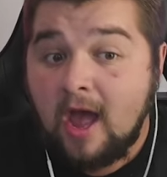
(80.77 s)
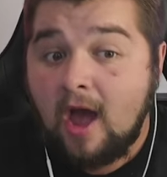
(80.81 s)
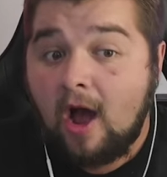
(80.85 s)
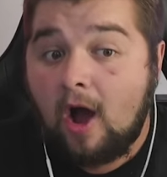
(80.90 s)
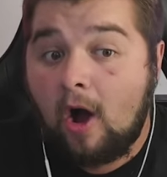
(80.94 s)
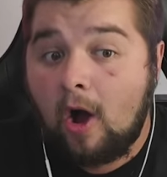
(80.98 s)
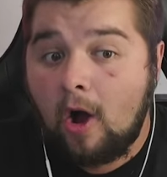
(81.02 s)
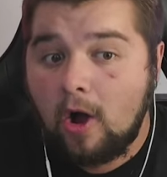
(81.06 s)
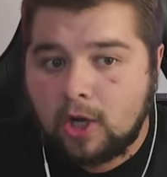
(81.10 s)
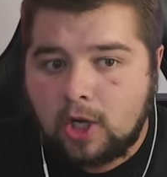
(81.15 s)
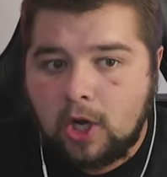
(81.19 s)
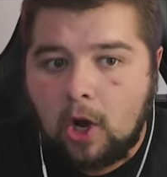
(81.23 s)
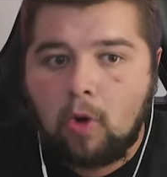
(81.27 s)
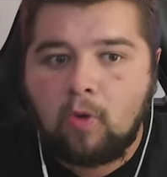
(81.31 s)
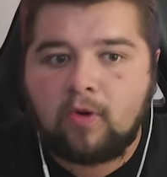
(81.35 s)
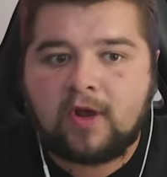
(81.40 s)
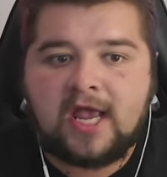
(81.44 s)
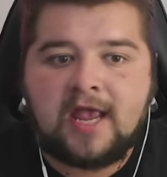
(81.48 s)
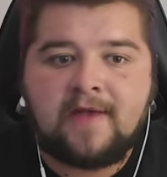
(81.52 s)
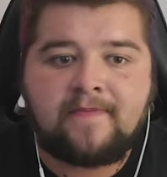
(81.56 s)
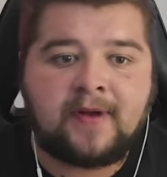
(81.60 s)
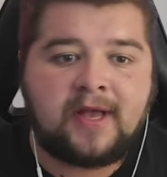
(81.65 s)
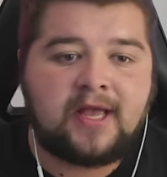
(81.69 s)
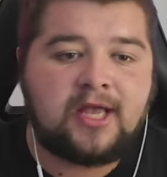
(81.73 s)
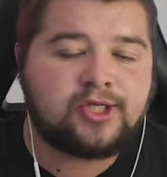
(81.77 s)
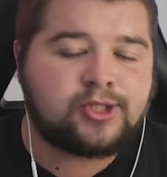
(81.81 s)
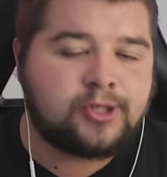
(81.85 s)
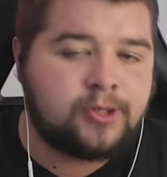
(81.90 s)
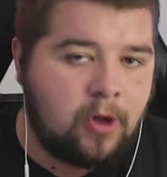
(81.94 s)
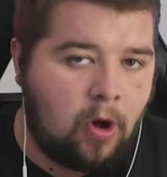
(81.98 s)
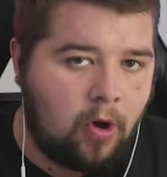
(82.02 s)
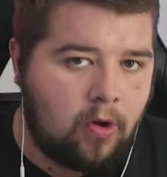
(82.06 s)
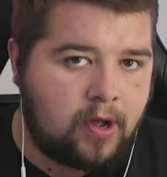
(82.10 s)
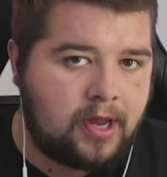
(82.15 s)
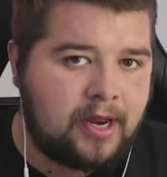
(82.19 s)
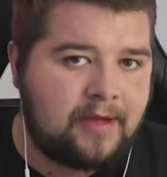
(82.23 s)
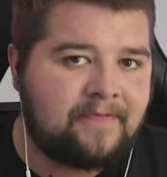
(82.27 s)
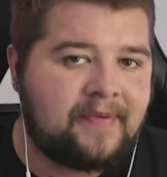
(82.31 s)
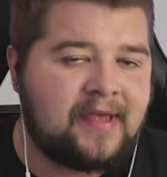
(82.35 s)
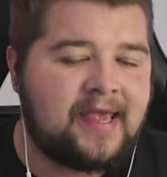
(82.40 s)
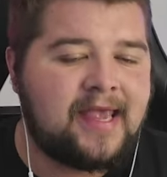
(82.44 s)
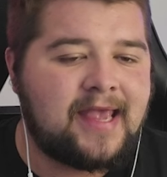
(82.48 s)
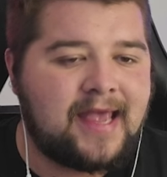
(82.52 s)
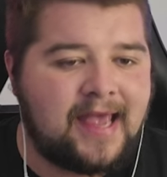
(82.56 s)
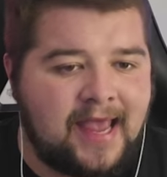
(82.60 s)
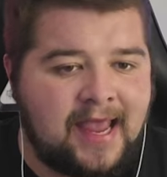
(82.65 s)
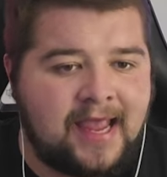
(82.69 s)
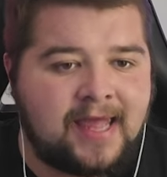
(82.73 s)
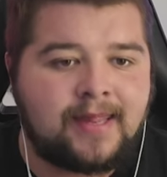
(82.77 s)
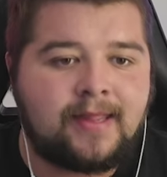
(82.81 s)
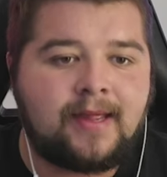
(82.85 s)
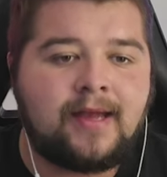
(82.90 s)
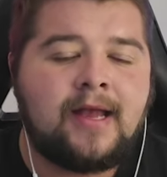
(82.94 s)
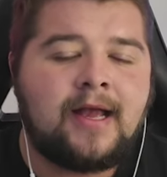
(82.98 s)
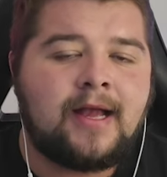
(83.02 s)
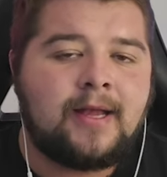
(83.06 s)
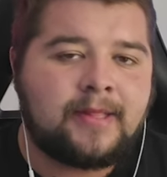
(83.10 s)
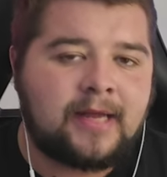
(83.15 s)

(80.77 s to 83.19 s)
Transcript: our goalkeeper is not going to be in